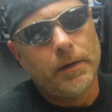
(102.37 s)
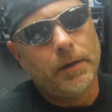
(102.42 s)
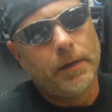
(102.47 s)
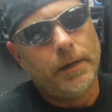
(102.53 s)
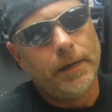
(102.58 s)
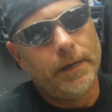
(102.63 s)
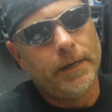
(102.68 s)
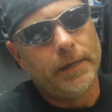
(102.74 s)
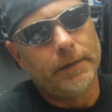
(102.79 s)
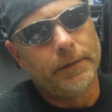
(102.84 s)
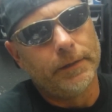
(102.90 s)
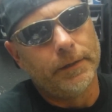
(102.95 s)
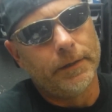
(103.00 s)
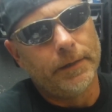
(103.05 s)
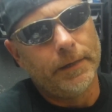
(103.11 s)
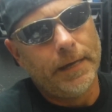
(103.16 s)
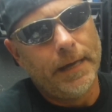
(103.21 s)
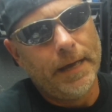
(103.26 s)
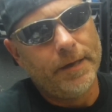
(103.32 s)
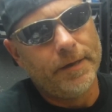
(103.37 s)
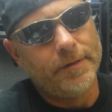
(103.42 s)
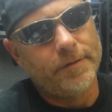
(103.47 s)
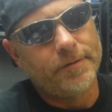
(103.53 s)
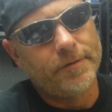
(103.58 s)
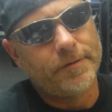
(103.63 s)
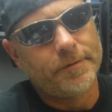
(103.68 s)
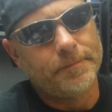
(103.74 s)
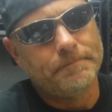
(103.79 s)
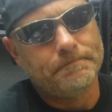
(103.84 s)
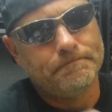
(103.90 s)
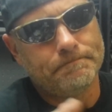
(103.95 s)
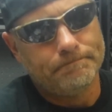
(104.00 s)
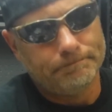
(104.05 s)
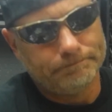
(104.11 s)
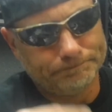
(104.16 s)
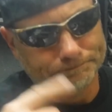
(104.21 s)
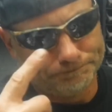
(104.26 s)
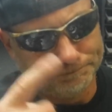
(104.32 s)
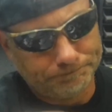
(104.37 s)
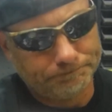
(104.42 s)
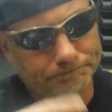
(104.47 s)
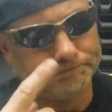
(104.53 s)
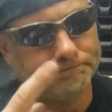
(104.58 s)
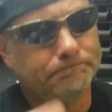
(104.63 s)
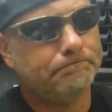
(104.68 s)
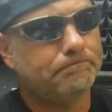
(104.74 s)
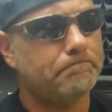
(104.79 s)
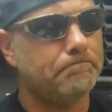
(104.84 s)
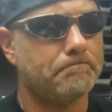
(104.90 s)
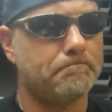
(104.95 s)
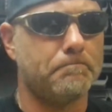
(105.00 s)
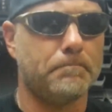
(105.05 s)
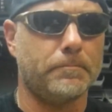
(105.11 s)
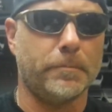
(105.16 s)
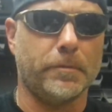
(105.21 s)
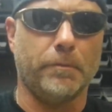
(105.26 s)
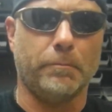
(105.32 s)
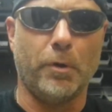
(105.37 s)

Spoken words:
And as the